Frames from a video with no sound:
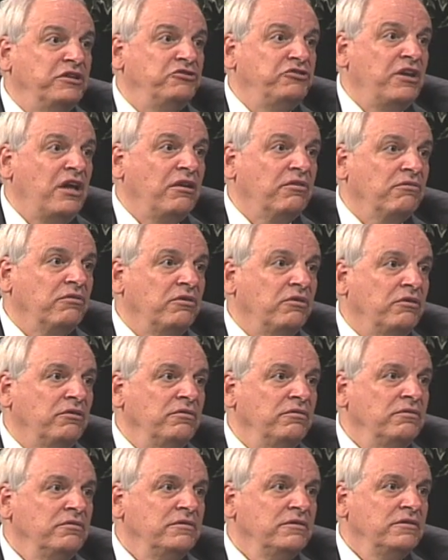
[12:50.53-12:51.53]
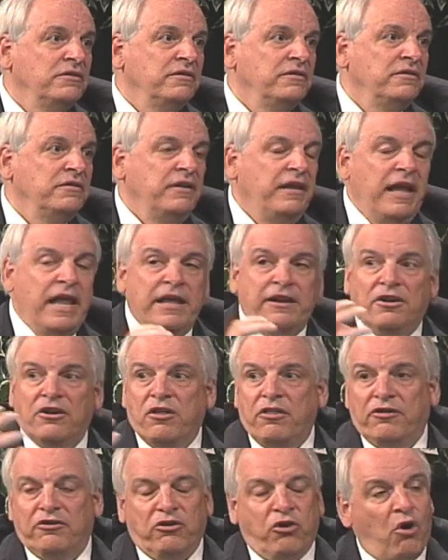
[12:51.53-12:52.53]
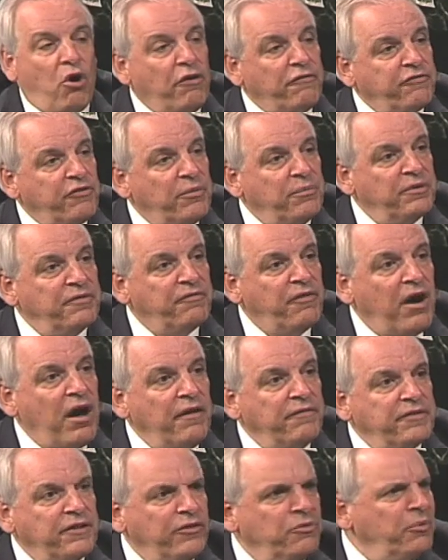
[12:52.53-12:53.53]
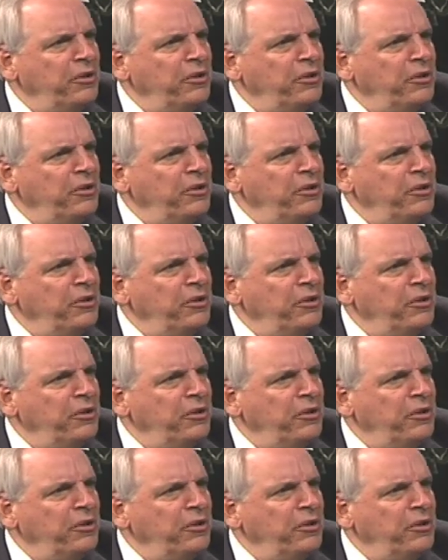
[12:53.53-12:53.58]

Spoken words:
General and another law firm involved in it.